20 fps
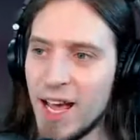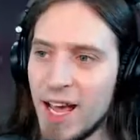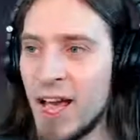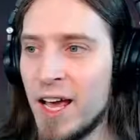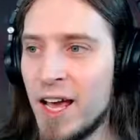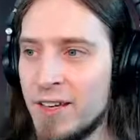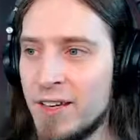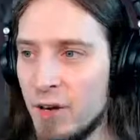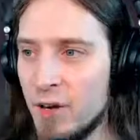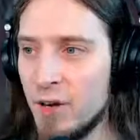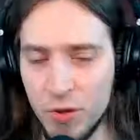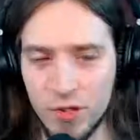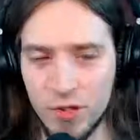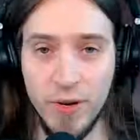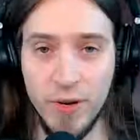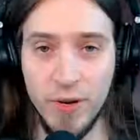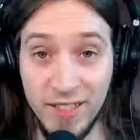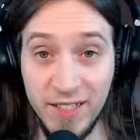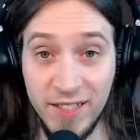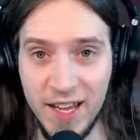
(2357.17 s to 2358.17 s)
add
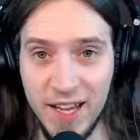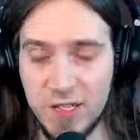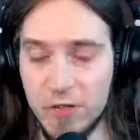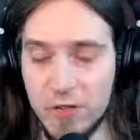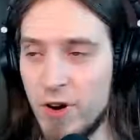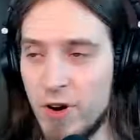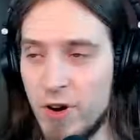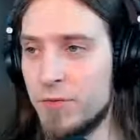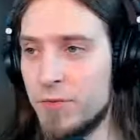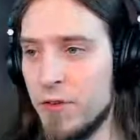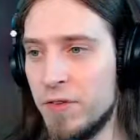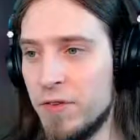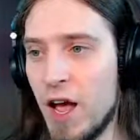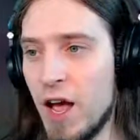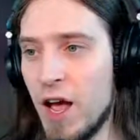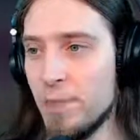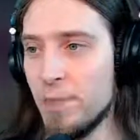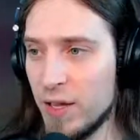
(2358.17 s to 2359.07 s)
also a de-esser after that,